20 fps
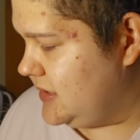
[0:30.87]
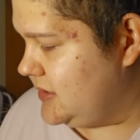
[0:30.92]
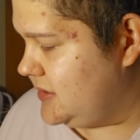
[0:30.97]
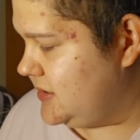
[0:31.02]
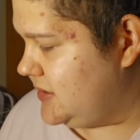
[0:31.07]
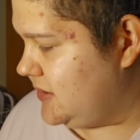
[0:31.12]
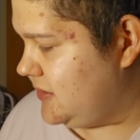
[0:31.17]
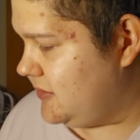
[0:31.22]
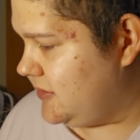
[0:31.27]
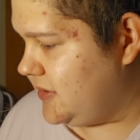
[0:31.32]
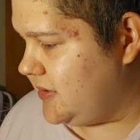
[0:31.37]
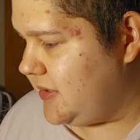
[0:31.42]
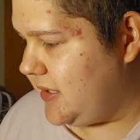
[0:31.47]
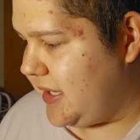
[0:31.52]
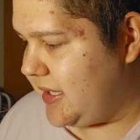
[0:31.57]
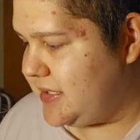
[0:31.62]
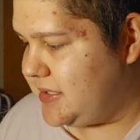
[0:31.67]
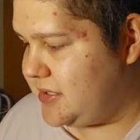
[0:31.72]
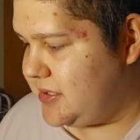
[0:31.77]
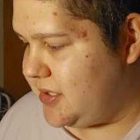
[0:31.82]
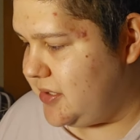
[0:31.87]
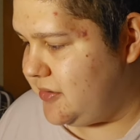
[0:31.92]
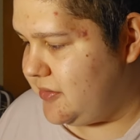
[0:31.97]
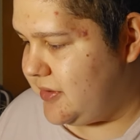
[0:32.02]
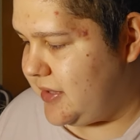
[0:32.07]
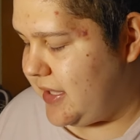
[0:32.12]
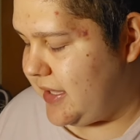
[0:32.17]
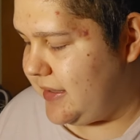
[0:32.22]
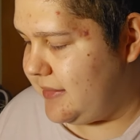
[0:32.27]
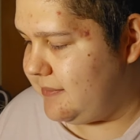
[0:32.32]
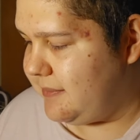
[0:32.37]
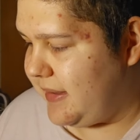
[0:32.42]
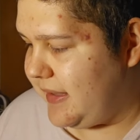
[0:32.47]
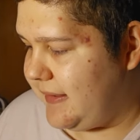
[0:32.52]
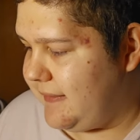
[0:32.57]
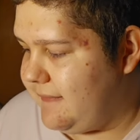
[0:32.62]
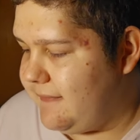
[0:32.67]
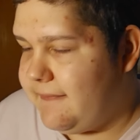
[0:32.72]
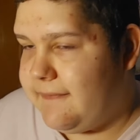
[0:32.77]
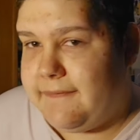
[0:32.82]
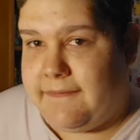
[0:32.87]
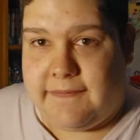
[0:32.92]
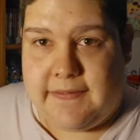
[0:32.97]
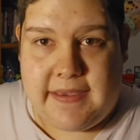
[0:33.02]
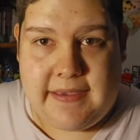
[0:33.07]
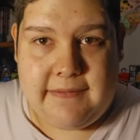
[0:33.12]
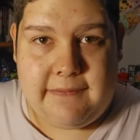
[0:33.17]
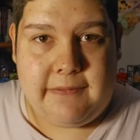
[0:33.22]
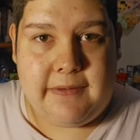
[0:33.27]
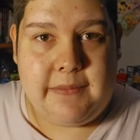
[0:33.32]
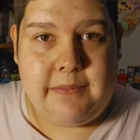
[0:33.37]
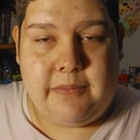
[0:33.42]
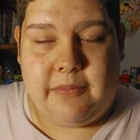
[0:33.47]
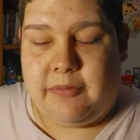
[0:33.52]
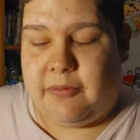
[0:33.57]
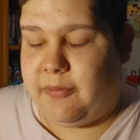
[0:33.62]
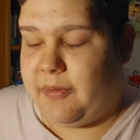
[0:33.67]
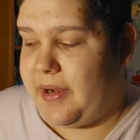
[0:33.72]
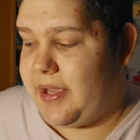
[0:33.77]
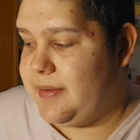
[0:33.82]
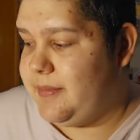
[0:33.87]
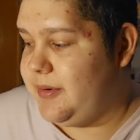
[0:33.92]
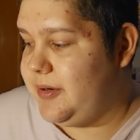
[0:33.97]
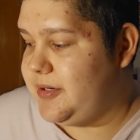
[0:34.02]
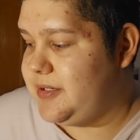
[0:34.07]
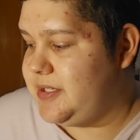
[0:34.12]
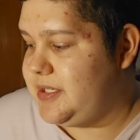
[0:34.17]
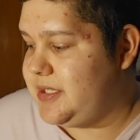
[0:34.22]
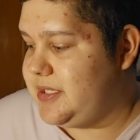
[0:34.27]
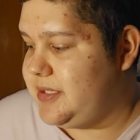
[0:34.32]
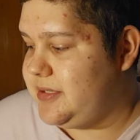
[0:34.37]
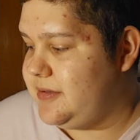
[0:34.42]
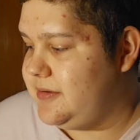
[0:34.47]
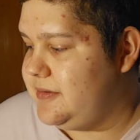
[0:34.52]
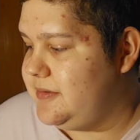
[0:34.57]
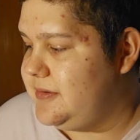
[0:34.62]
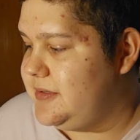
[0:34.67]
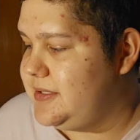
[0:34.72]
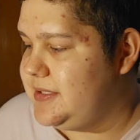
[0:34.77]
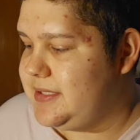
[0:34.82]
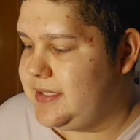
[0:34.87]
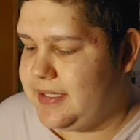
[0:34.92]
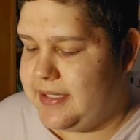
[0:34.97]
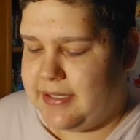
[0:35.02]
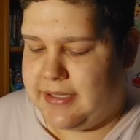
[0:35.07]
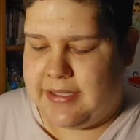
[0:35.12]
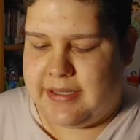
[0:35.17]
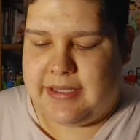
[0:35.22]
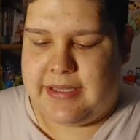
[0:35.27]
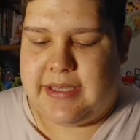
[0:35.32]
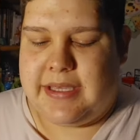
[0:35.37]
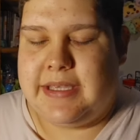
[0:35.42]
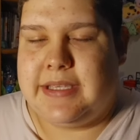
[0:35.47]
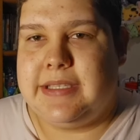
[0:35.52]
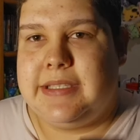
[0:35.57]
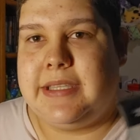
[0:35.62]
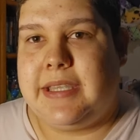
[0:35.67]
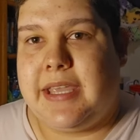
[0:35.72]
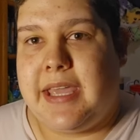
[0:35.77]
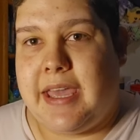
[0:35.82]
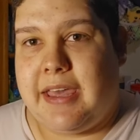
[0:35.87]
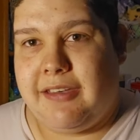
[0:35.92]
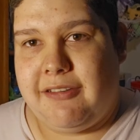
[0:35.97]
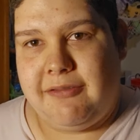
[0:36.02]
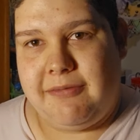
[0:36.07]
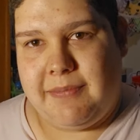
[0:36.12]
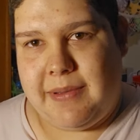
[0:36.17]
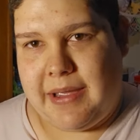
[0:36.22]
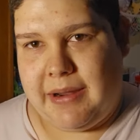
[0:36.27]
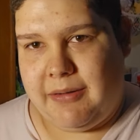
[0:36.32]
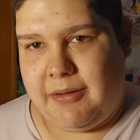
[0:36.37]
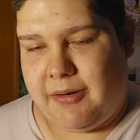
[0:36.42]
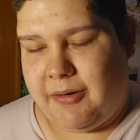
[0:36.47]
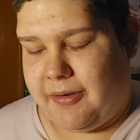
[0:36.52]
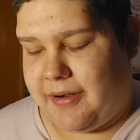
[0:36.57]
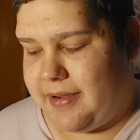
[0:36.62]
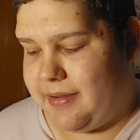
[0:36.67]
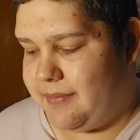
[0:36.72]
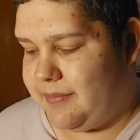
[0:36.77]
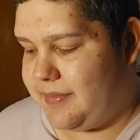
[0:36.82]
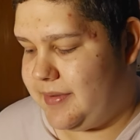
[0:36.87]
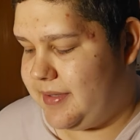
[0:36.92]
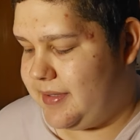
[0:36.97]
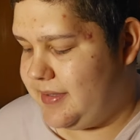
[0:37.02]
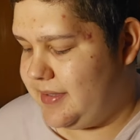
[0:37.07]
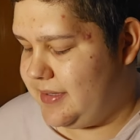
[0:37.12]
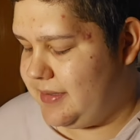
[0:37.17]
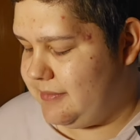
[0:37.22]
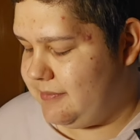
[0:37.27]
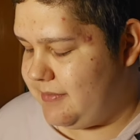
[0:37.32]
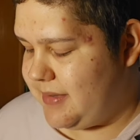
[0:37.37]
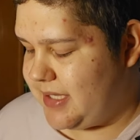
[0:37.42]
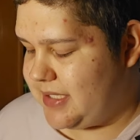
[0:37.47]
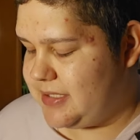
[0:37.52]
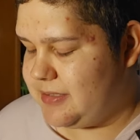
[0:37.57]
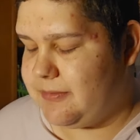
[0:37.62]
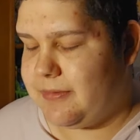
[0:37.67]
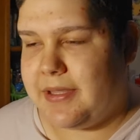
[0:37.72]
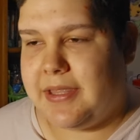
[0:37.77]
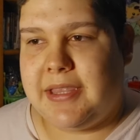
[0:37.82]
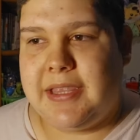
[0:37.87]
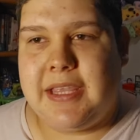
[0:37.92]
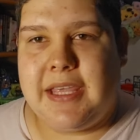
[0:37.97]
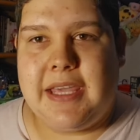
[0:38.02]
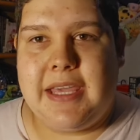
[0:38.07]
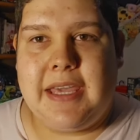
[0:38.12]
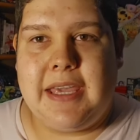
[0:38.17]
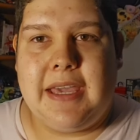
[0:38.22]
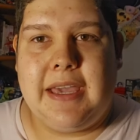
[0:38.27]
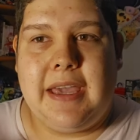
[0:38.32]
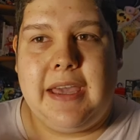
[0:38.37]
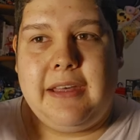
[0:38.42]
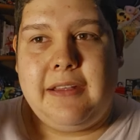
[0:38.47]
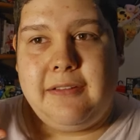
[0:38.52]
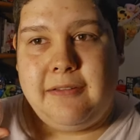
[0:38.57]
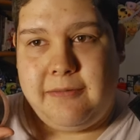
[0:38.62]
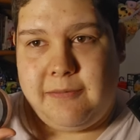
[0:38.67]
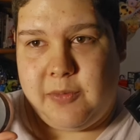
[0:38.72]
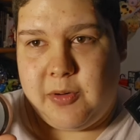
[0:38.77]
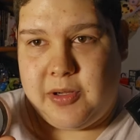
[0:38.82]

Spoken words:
So you guys know that my favorite primer to use is the e.l.f. Power Grip mixed with the e.l.f.